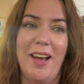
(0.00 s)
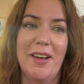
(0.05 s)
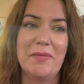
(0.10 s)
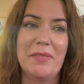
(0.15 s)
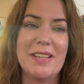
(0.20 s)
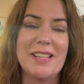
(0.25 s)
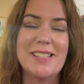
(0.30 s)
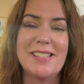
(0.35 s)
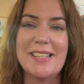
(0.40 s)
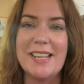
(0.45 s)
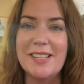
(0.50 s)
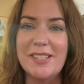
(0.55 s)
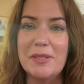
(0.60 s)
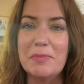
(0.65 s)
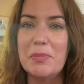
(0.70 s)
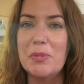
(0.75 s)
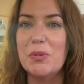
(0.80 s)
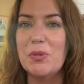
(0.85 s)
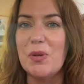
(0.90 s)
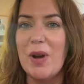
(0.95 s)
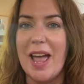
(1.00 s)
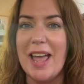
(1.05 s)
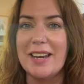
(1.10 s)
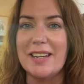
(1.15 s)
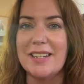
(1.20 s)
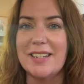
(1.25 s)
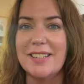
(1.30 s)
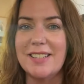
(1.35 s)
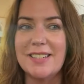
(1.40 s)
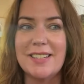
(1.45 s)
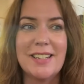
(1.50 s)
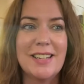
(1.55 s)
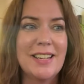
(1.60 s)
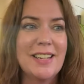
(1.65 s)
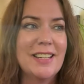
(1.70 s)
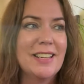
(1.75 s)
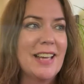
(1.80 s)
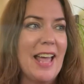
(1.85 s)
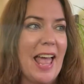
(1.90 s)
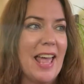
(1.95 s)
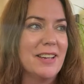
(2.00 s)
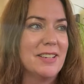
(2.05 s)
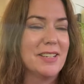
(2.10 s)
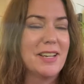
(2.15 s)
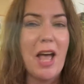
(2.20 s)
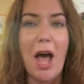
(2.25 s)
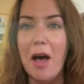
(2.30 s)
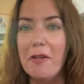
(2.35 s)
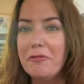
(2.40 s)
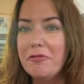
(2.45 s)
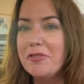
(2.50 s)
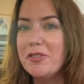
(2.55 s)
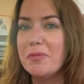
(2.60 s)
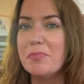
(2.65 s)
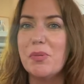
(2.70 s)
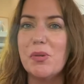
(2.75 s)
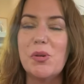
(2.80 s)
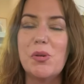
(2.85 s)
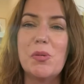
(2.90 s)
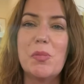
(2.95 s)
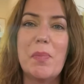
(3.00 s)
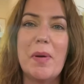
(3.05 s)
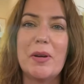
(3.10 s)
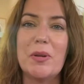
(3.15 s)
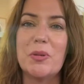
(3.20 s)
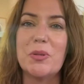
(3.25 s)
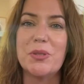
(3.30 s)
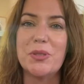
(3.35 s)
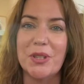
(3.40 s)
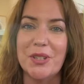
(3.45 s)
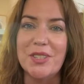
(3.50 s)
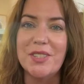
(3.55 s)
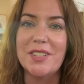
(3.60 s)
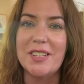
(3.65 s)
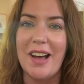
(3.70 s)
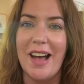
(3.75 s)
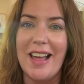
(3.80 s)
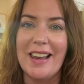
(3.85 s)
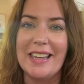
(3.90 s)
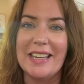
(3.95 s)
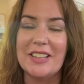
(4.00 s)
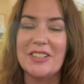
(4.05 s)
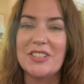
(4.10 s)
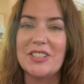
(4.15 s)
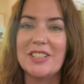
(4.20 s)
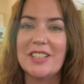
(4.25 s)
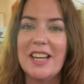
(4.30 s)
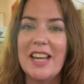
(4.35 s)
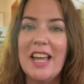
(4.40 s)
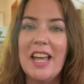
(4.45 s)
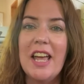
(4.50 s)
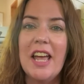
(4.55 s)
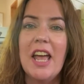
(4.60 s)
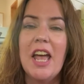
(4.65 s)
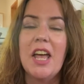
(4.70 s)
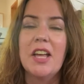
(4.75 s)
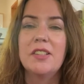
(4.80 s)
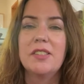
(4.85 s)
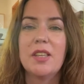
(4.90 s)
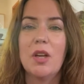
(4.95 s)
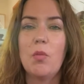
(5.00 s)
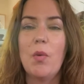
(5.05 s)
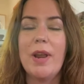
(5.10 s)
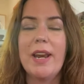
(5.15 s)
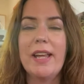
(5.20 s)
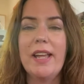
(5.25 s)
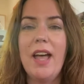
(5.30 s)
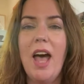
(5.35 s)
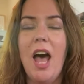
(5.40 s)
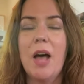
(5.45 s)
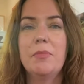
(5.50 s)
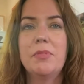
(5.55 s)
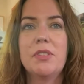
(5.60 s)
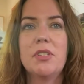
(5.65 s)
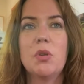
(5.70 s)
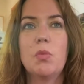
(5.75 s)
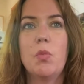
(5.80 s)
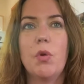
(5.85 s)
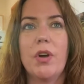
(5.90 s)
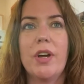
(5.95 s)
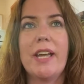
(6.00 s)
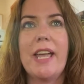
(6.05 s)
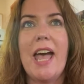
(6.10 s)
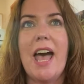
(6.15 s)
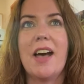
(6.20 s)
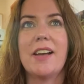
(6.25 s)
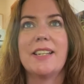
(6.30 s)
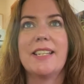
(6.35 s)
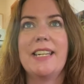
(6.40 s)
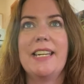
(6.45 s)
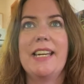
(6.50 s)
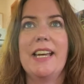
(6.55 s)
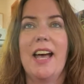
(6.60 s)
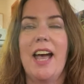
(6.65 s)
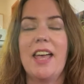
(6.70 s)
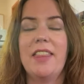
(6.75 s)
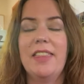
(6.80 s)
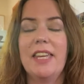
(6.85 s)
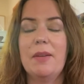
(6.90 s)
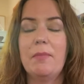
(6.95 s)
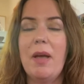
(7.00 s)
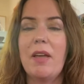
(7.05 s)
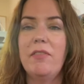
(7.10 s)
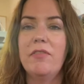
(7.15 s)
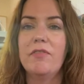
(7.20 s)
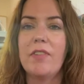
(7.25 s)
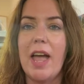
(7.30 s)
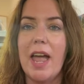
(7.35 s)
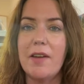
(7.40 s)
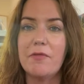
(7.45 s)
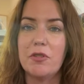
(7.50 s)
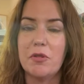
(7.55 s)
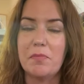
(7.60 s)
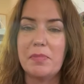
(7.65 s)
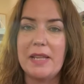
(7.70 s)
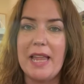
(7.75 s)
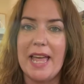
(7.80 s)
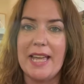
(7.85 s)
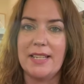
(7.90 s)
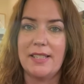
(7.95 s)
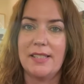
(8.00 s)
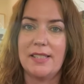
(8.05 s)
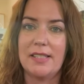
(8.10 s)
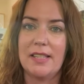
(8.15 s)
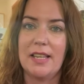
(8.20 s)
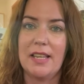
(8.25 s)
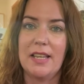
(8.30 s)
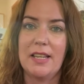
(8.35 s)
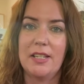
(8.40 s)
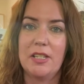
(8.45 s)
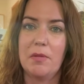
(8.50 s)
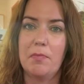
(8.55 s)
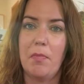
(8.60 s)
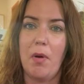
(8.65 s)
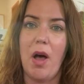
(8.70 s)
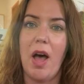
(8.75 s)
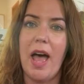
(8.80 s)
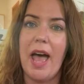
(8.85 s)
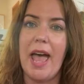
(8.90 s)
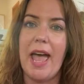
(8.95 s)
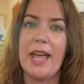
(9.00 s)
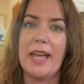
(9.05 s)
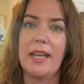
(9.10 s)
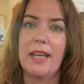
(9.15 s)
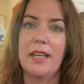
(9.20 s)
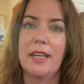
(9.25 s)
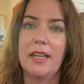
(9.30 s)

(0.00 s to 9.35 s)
accessible and comfortable, but also stylish. So when it comes to workout gear, I think my favorite place to buy